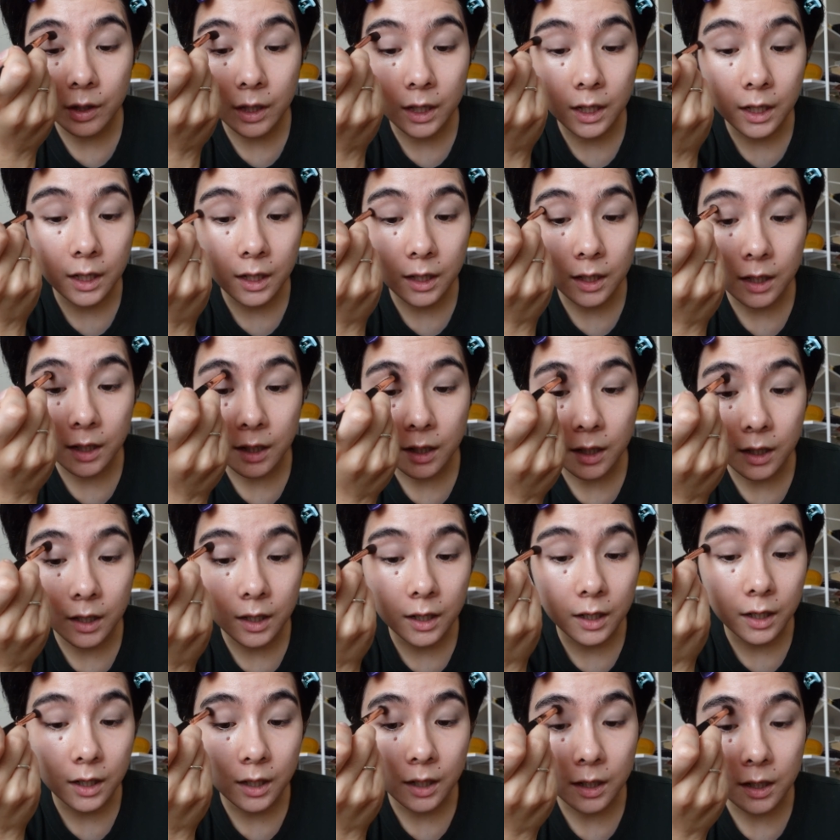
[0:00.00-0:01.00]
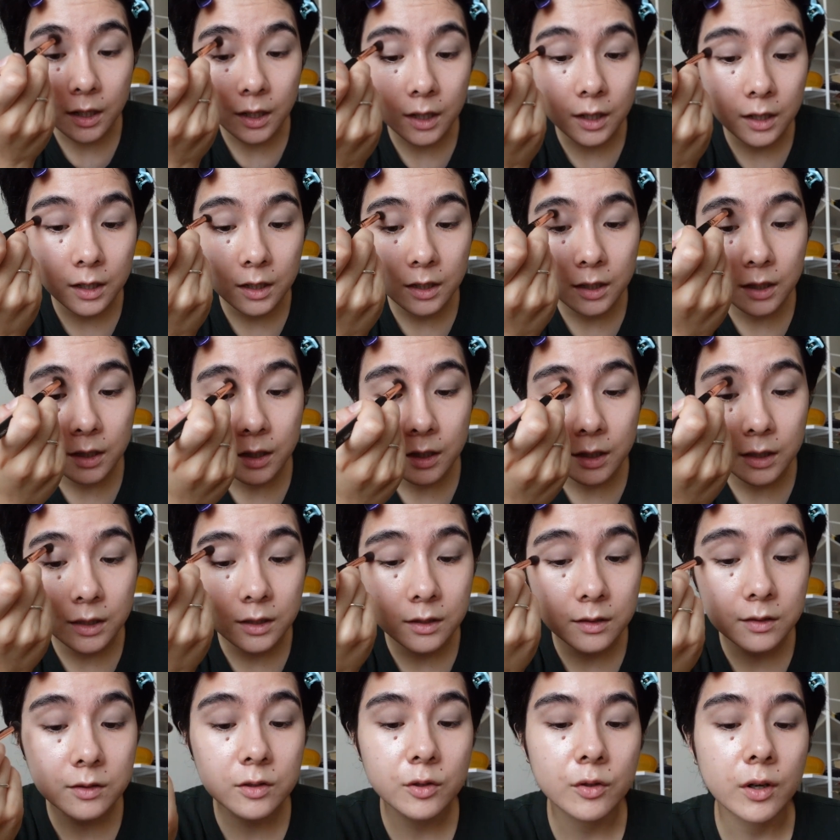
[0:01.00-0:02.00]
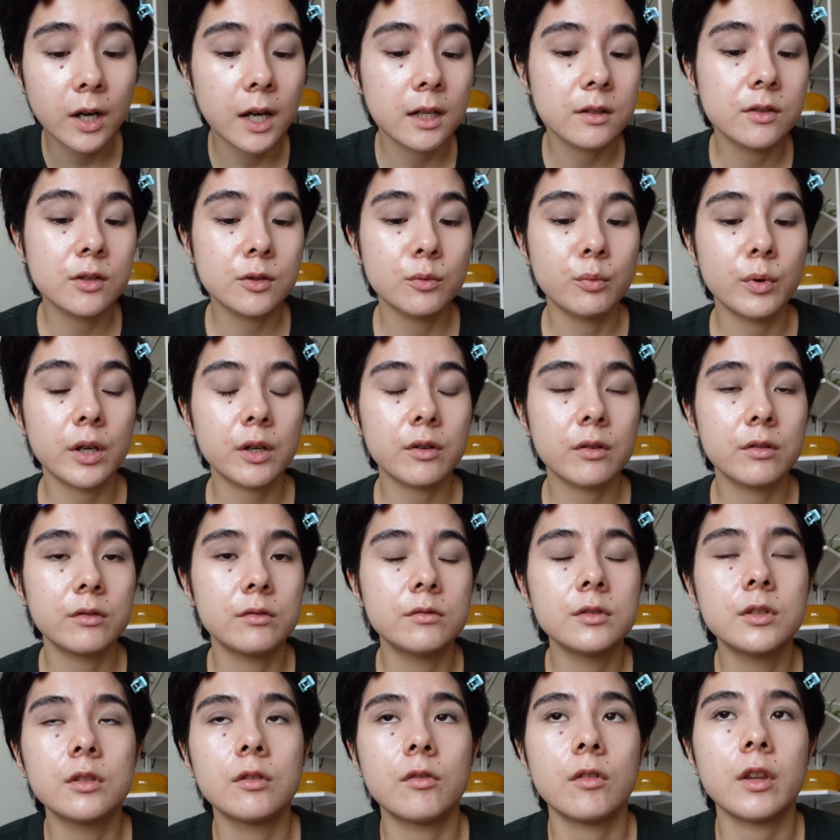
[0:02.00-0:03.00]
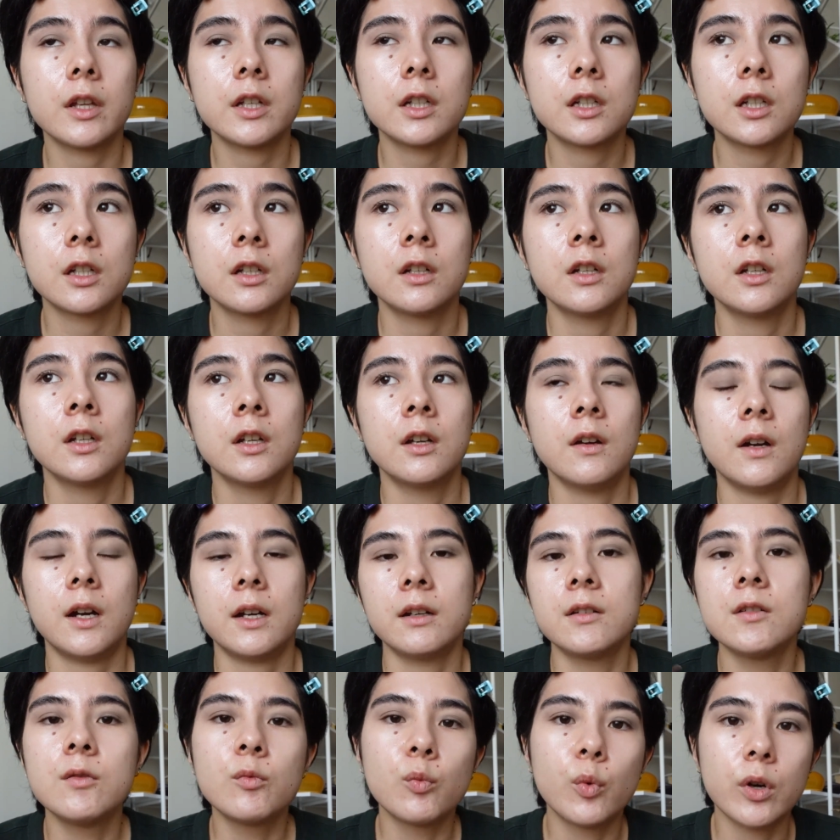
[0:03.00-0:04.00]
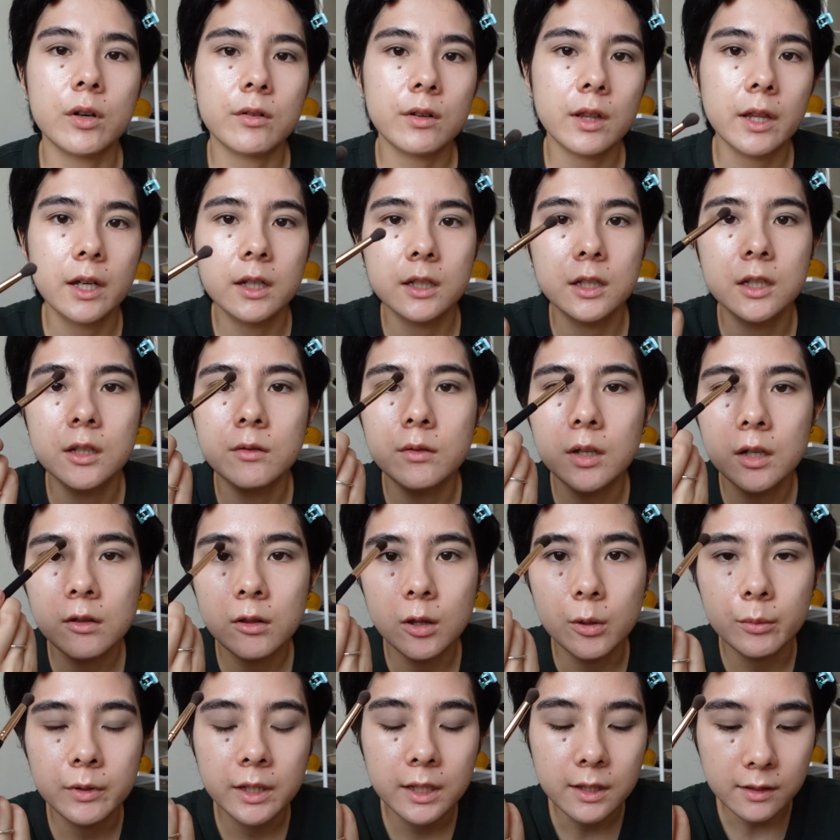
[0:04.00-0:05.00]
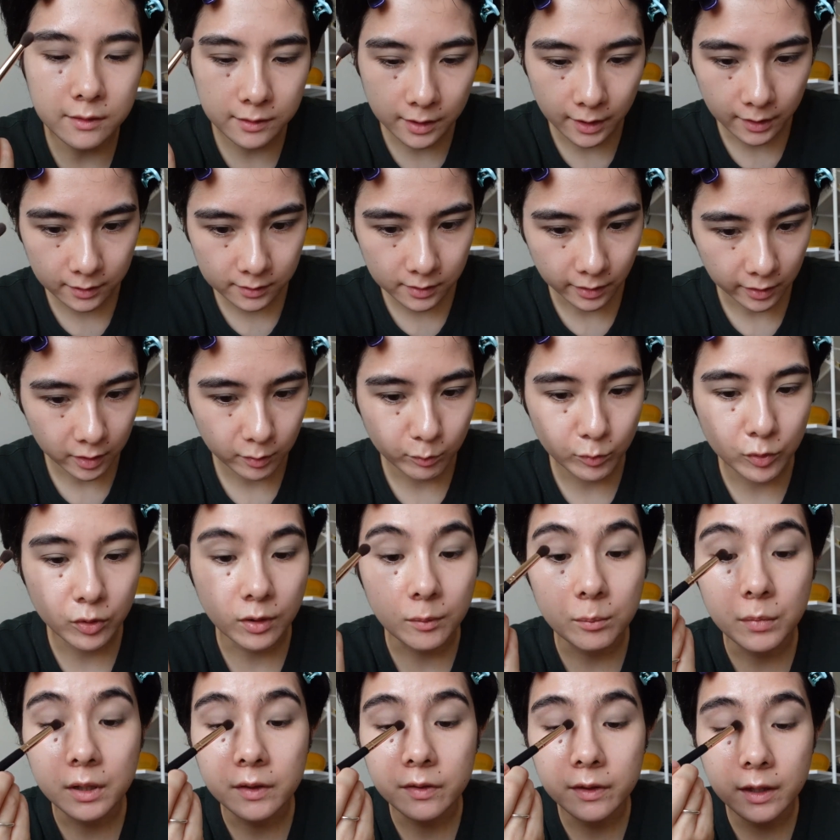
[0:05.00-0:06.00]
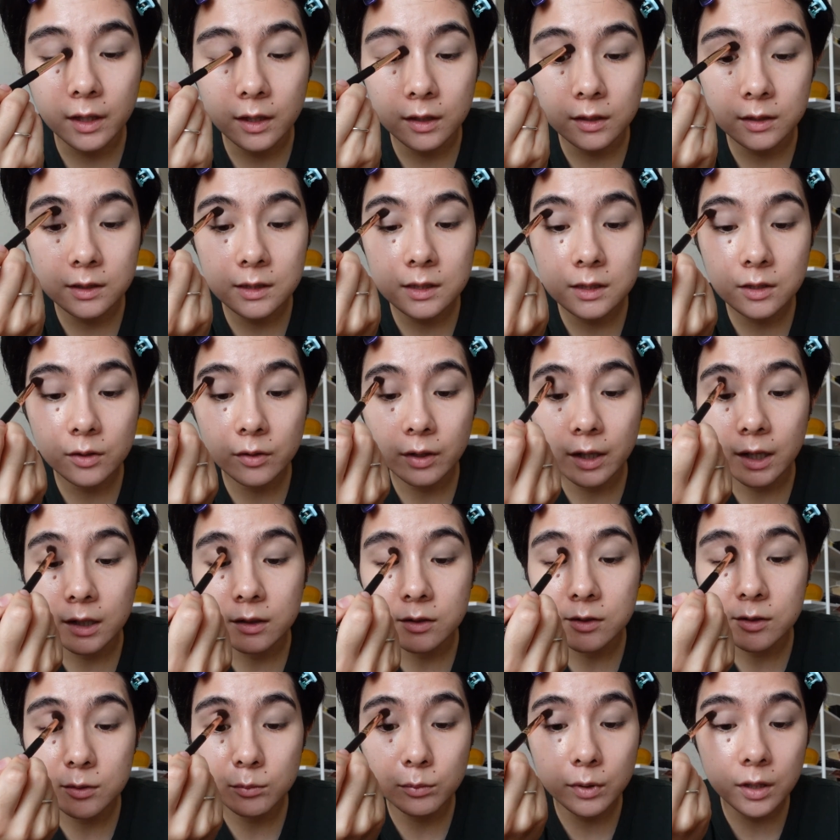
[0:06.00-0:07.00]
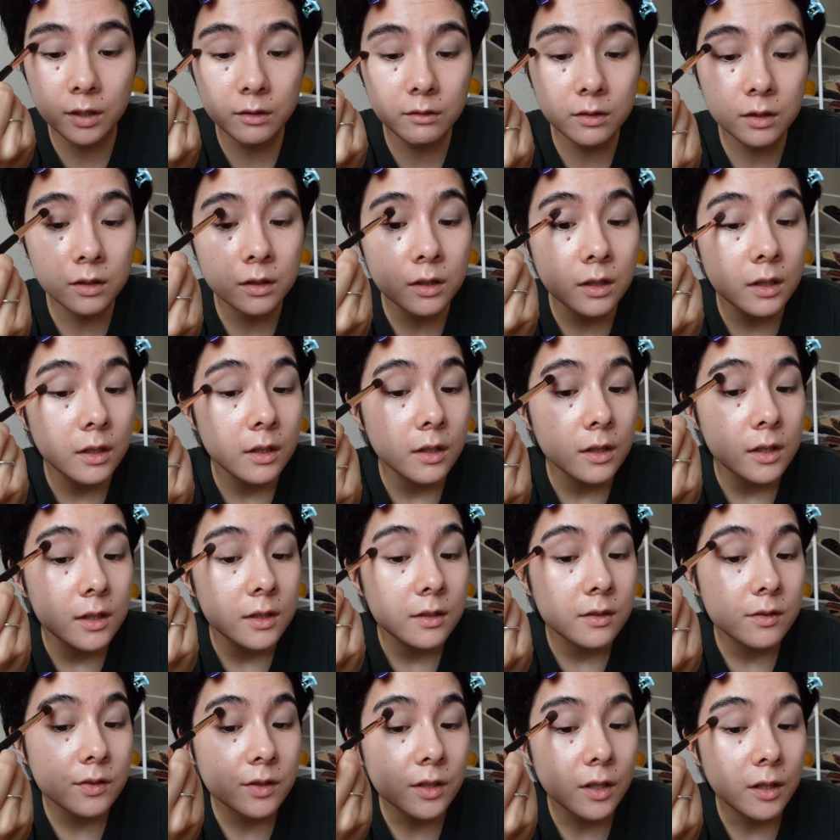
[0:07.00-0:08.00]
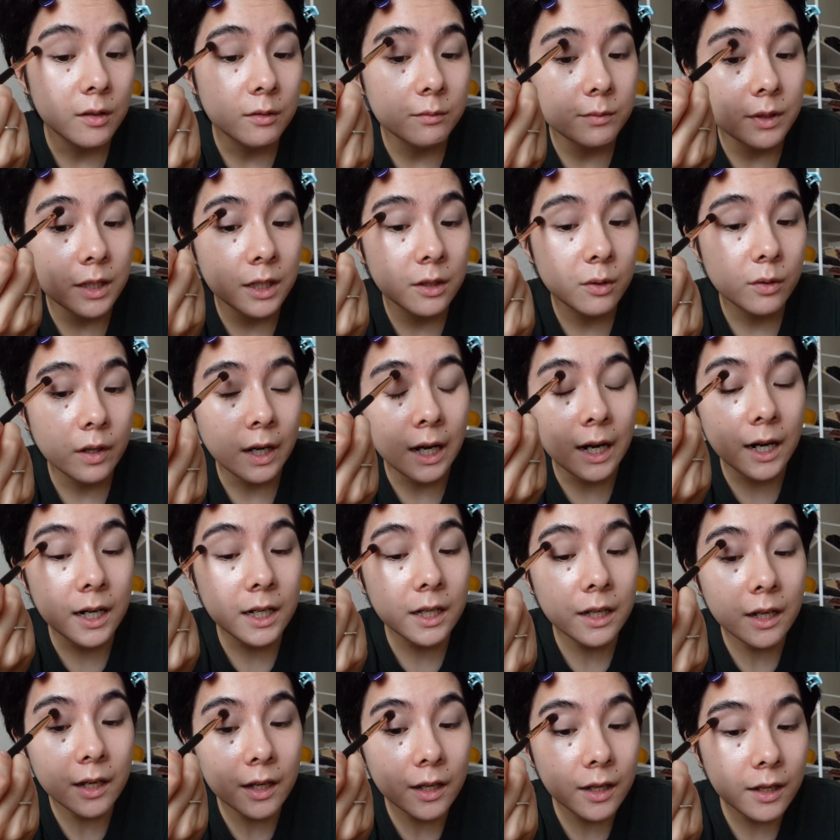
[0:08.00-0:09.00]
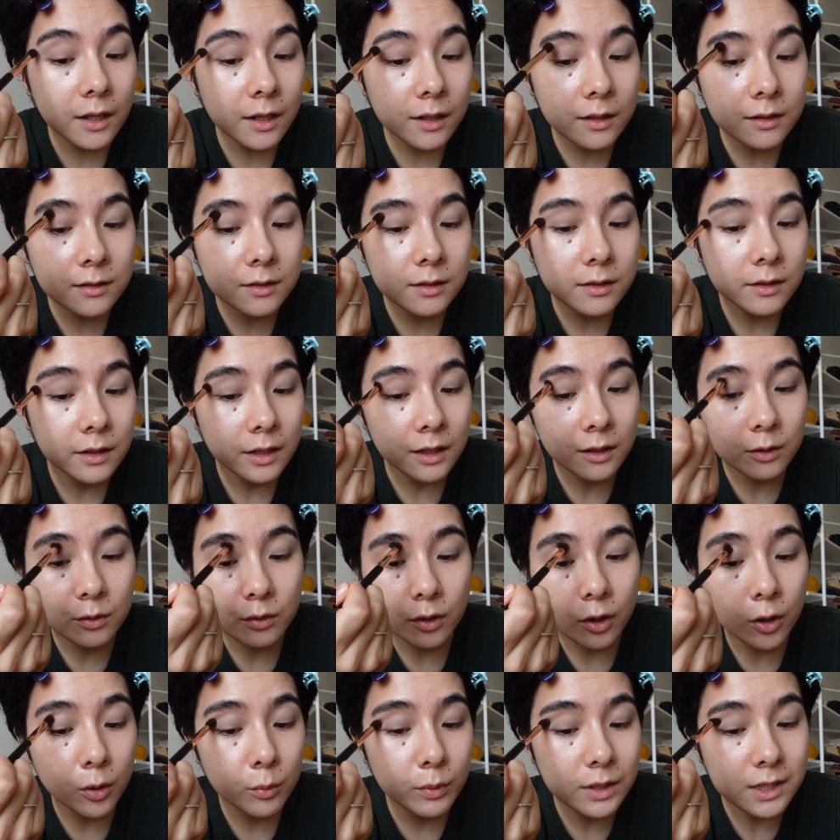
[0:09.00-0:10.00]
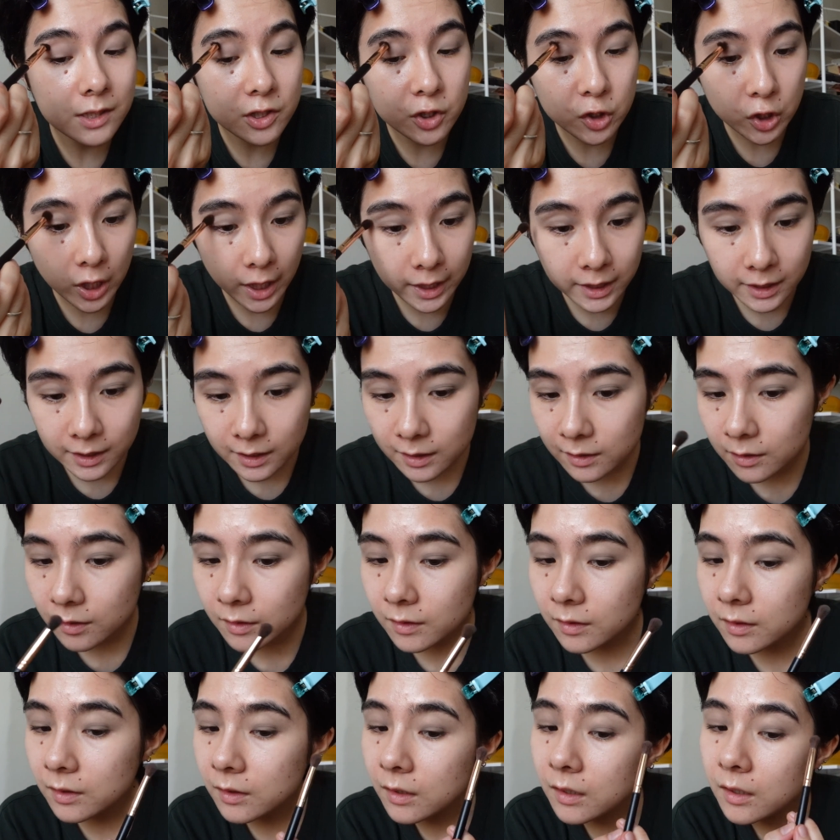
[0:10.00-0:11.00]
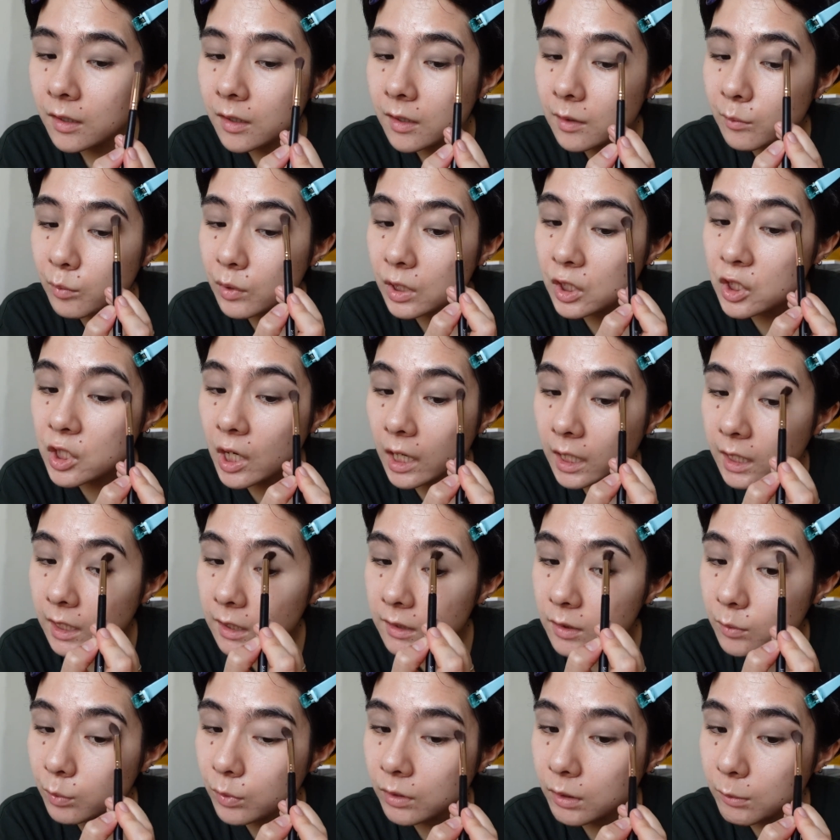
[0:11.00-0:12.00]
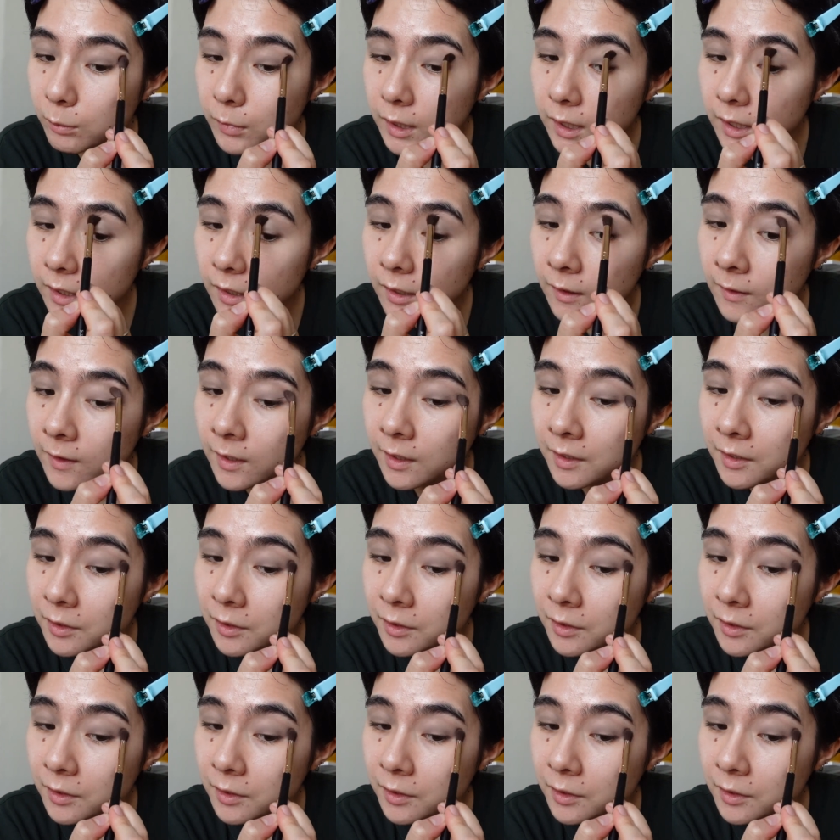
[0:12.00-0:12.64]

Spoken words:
I still had to wear, you know, like I didn't wear like Uniqlo Heatex anymore, but then still had to wear some either high necks, either always jackets, bring jackets with me.